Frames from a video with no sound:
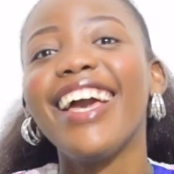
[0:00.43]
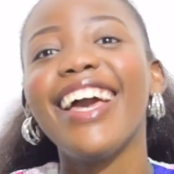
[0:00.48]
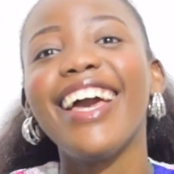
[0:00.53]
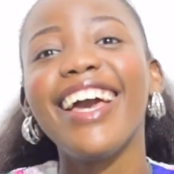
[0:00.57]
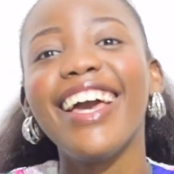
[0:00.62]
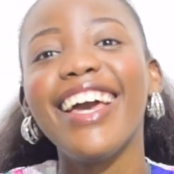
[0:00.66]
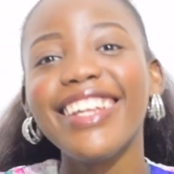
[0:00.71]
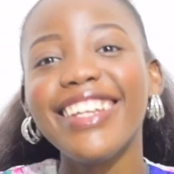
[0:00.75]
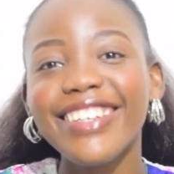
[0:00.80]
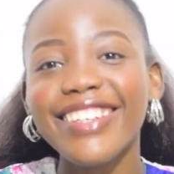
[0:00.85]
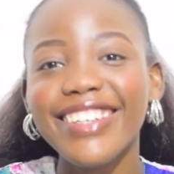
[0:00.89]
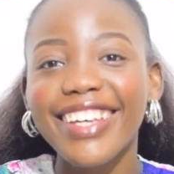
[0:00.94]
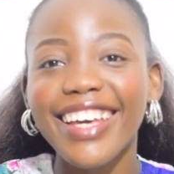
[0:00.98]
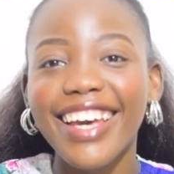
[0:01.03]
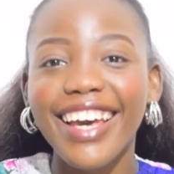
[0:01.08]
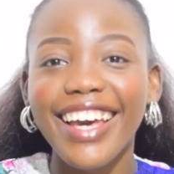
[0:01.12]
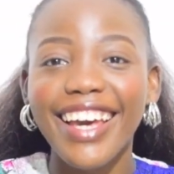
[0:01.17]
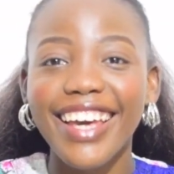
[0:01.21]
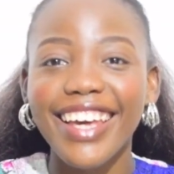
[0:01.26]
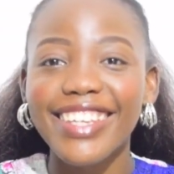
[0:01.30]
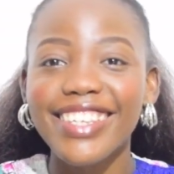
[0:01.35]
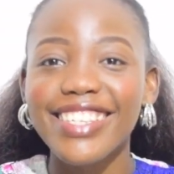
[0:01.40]
Hello
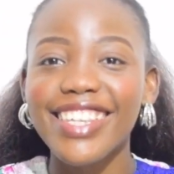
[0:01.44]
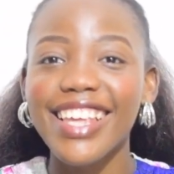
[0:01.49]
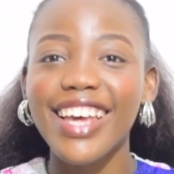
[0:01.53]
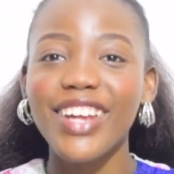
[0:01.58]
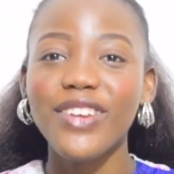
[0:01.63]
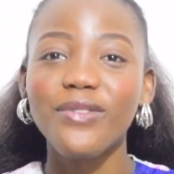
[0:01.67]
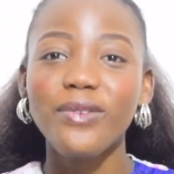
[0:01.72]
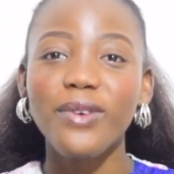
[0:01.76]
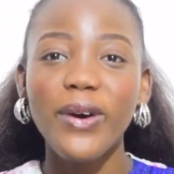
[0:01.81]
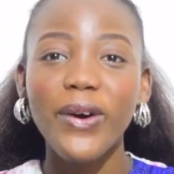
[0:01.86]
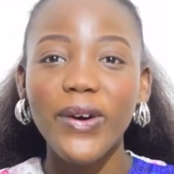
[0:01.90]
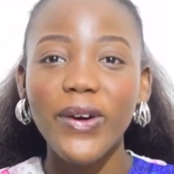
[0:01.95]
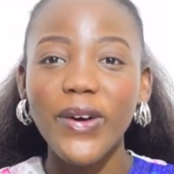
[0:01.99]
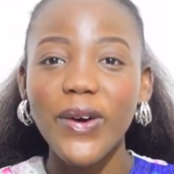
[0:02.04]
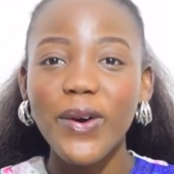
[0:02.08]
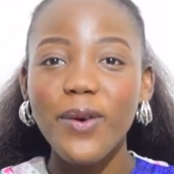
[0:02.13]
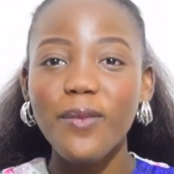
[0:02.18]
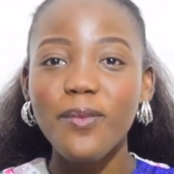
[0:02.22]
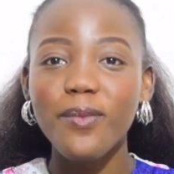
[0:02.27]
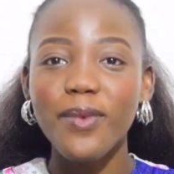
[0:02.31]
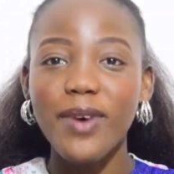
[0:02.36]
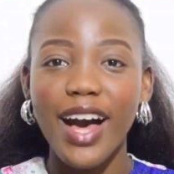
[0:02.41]
guys, and
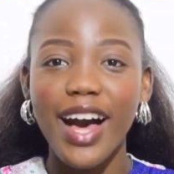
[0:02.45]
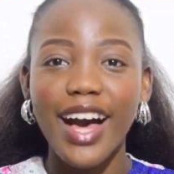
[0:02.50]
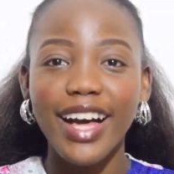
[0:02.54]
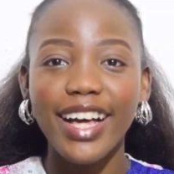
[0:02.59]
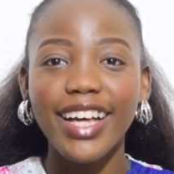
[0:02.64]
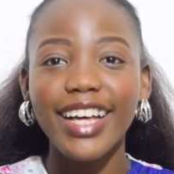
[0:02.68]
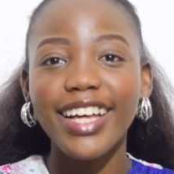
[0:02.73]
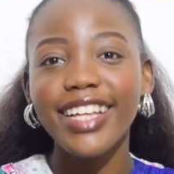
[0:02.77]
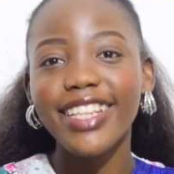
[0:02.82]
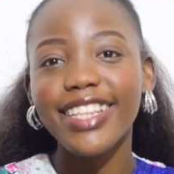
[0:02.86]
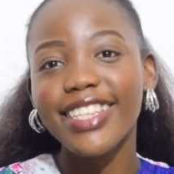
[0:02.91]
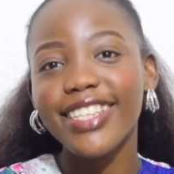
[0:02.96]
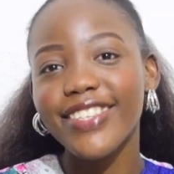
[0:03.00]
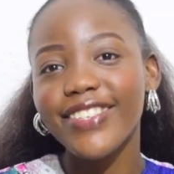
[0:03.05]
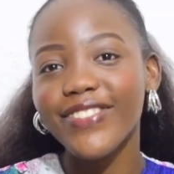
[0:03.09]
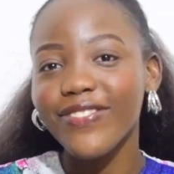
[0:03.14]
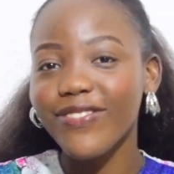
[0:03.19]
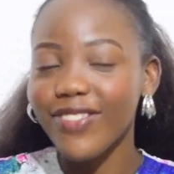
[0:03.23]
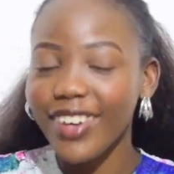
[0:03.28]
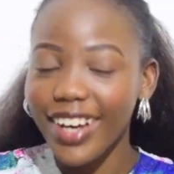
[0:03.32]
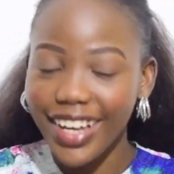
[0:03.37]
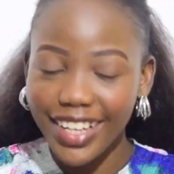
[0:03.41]
welcome back to
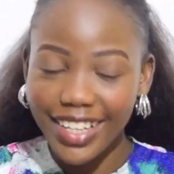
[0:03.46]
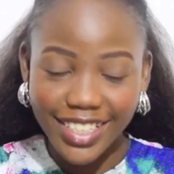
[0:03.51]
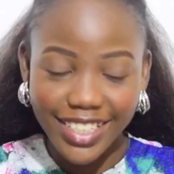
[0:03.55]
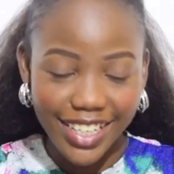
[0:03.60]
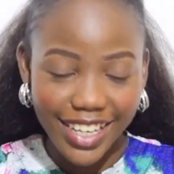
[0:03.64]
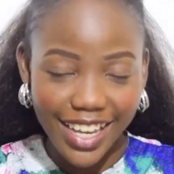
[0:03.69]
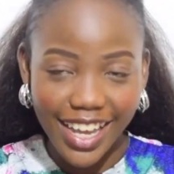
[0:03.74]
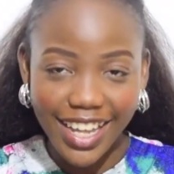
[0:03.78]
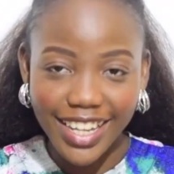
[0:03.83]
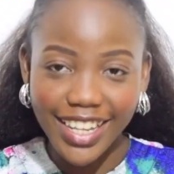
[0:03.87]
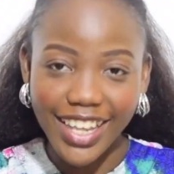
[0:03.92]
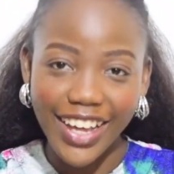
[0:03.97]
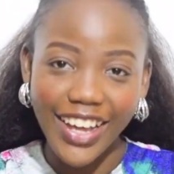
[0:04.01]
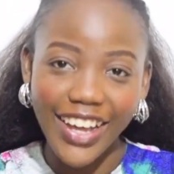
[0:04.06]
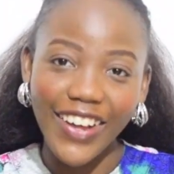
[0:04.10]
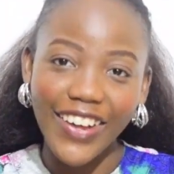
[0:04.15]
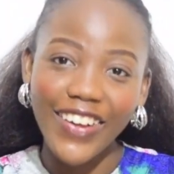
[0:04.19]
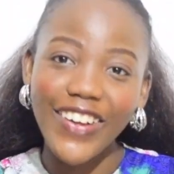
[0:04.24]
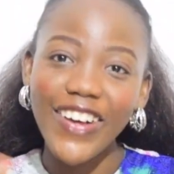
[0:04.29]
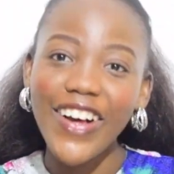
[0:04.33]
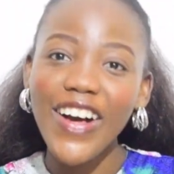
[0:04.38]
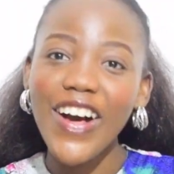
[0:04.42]
my channel.
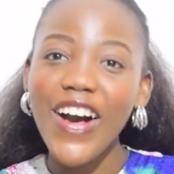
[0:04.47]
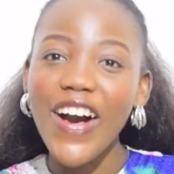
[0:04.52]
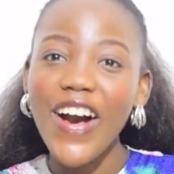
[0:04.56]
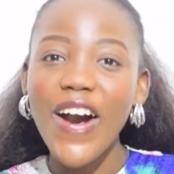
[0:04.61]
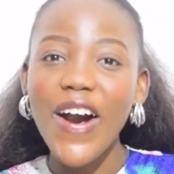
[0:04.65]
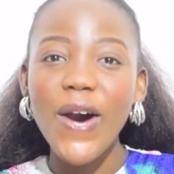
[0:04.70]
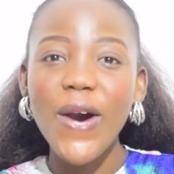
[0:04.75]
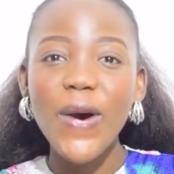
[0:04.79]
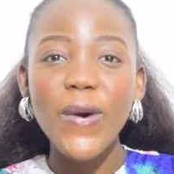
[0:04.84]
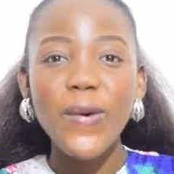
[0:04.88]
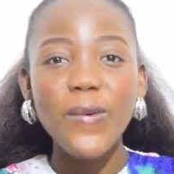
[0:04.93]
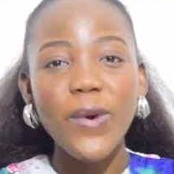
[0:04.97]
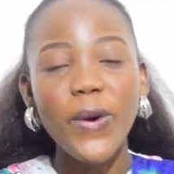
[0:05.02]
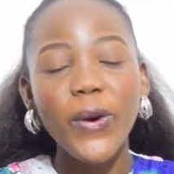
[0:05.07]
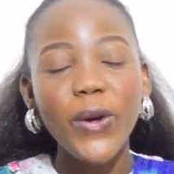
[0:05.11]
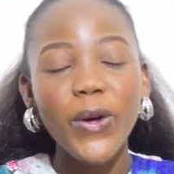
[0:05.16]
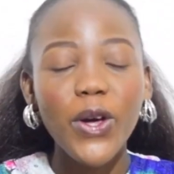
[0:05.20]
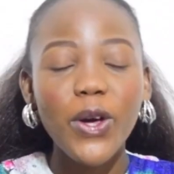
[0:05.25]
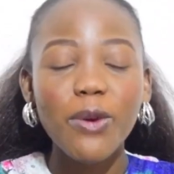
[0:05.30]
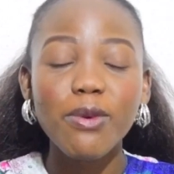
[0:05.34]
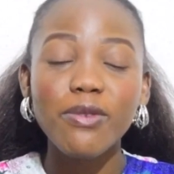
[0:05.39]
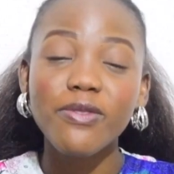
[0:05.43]

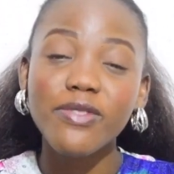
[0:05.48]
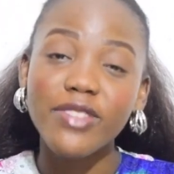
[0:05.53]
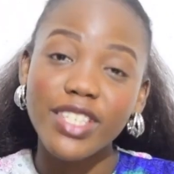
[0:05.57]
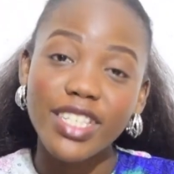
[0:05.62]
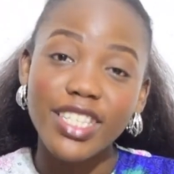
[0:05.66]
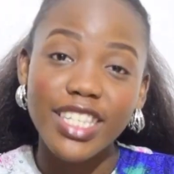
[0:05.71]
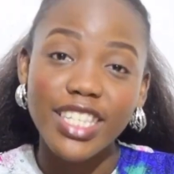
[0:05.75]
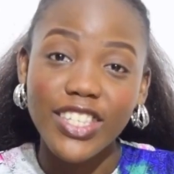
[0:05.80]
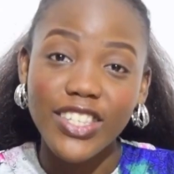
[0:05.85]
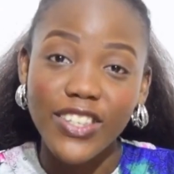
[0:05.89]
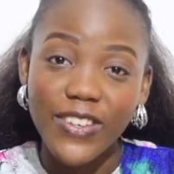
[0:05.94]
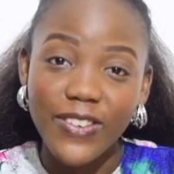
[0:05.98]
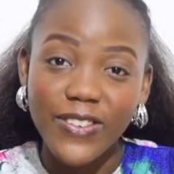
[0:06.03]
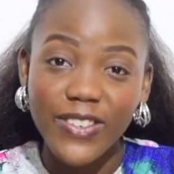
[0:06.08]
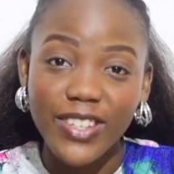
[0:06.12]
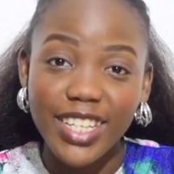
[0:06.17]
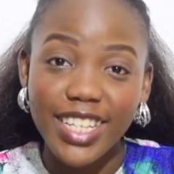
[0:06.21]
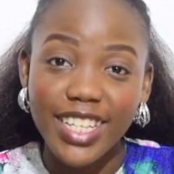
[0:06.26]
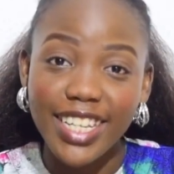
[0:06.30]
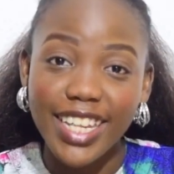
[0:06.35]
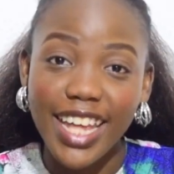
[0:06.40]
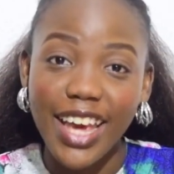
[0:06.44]
Welcome if this is your
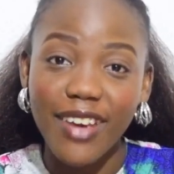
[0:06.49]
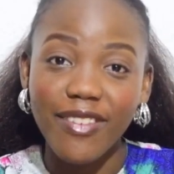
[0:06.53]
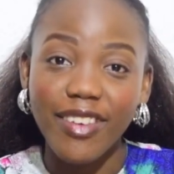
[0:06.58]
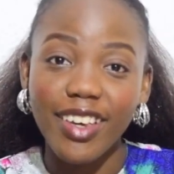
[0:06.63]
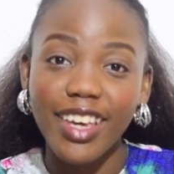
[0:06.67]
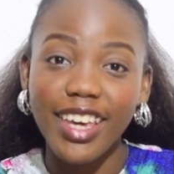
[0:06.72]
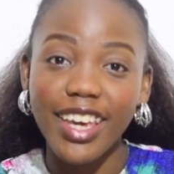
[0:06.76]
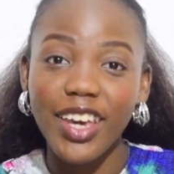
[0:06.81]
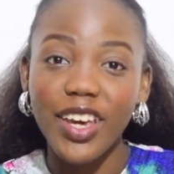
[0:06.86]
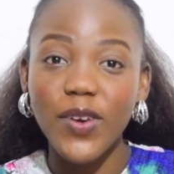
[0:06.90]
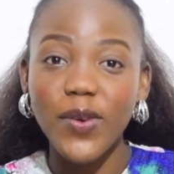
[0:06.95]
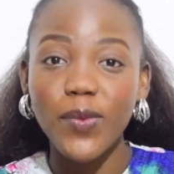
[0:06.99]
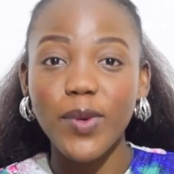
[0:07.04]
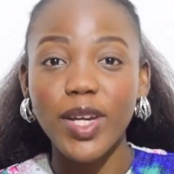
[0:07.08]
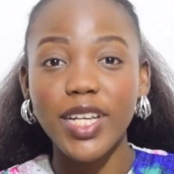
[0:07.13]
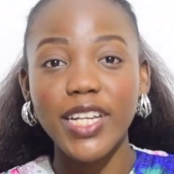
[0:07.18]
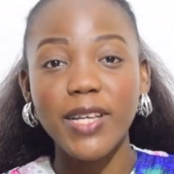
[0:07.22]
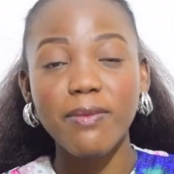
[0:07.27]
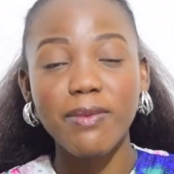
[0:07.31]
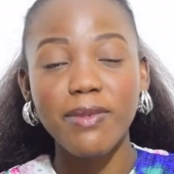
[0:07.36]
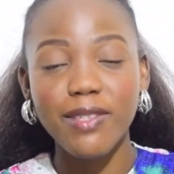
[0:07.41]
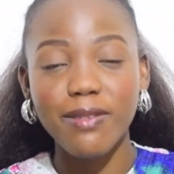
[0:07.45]
first time here. My
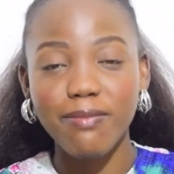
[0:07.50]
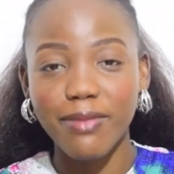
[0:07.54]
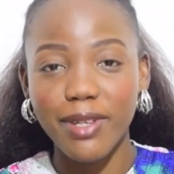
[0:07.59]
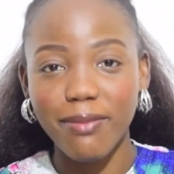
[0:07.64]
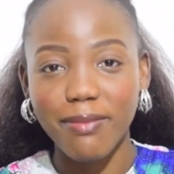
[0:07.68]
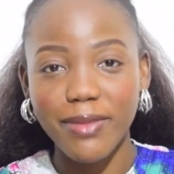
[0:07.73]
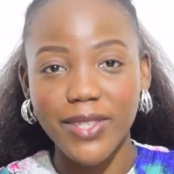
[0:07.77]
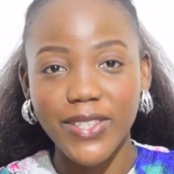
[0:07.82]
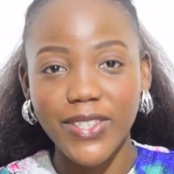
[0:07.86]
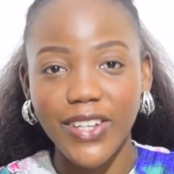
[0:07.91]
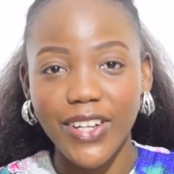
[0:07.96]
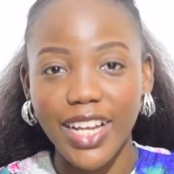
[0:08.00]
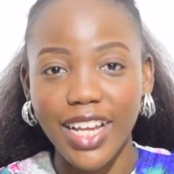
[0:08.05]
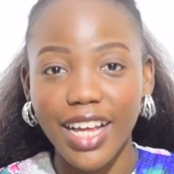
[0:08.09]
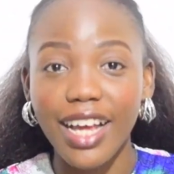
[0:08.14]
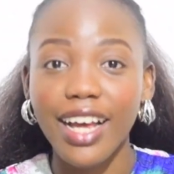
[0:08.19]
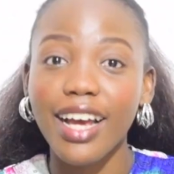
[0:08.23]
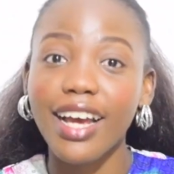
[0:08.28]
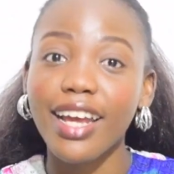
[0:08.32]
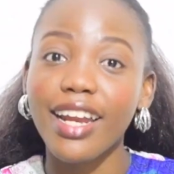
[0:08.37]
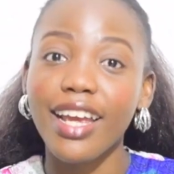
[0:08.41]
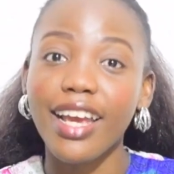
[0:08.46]
name is Bimisala
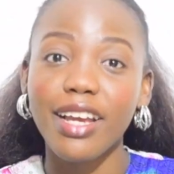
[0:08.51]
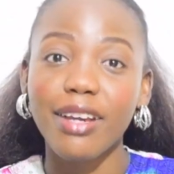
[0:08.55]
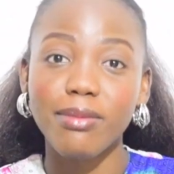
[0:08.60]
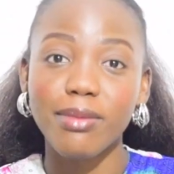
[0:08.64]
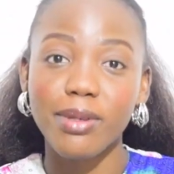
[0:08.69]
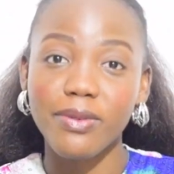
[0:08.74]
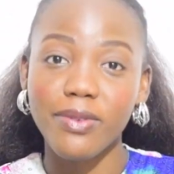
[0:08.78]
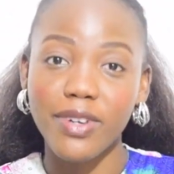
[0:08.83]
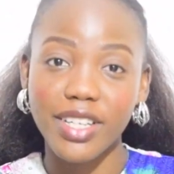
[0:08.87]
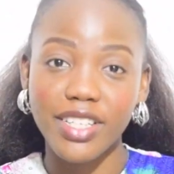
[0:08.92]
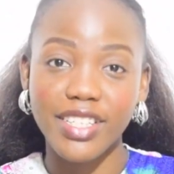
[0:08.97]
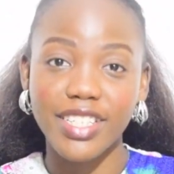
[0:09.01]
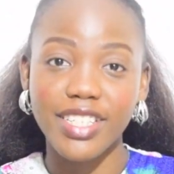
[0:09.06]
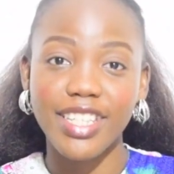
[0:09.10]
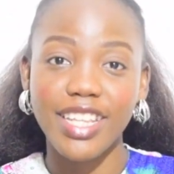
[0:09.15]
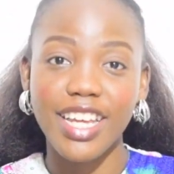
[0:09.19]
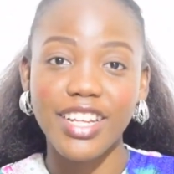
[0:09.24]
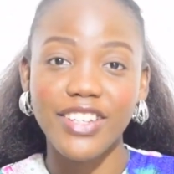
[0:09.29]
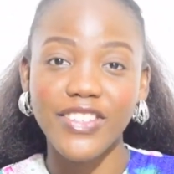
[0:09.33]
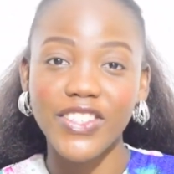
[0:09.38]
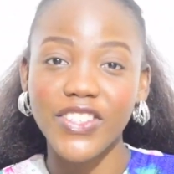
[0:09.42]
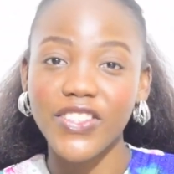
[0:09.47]
and I am a
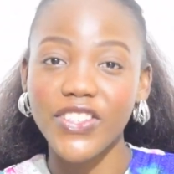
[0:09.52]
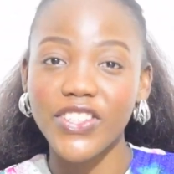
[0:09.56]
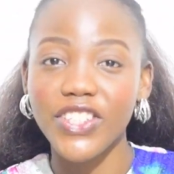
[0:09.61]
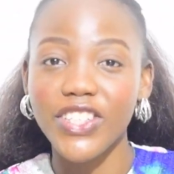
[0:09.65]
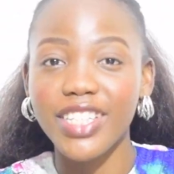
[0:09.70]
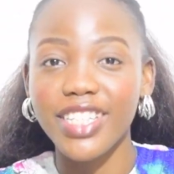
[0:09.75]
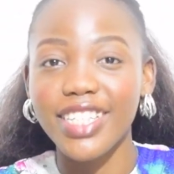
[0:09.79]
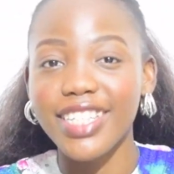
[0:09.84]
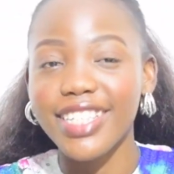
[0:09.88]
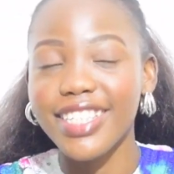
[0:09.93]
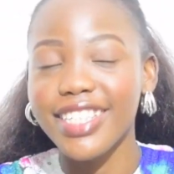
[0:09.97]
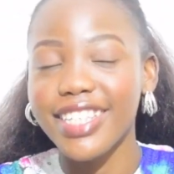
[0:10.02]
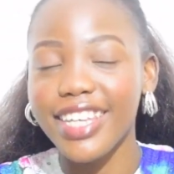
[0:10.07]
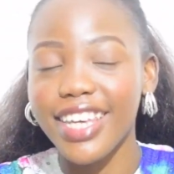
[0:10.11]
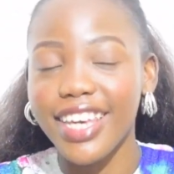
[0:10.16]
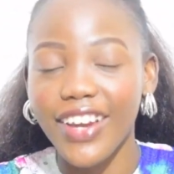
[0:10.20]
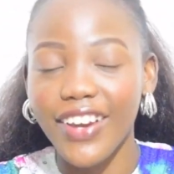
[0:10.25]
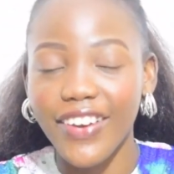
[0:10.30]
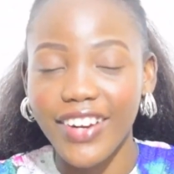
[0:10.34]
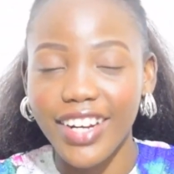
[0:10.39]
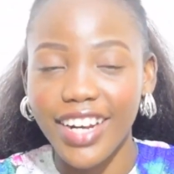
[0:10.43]
registered nutritionist here in